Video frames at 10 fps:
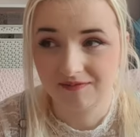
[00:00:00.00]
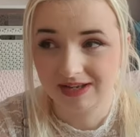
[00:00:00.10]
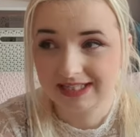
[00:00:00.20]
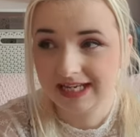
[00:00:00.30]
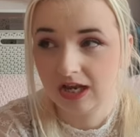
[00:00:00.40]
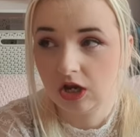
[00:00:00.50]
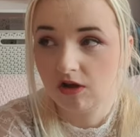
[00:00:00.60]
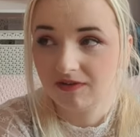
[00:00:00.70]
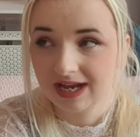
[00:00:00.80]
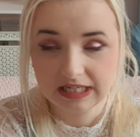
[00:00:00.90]
I've had to eat a lot
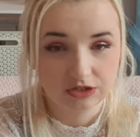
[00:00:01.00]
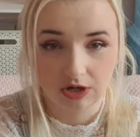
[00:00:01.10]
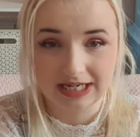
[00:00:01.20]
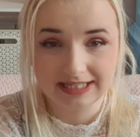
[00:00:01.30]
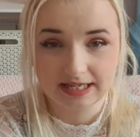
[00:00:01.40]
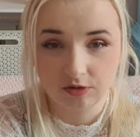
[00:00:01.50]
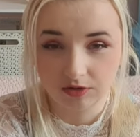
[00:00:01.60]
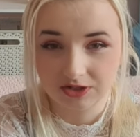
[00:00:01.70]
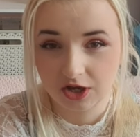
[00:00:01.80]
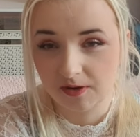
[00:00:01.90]
of ice lollies in order
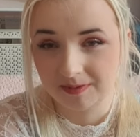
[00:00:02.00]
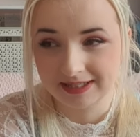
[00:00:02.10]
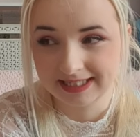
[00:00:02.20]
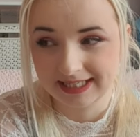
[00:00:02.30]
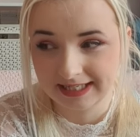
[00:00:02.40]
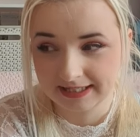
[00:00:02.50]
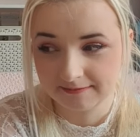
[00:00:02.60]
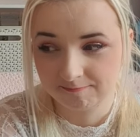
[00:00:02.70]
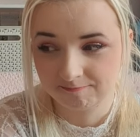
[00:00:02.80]
to cope in this heat.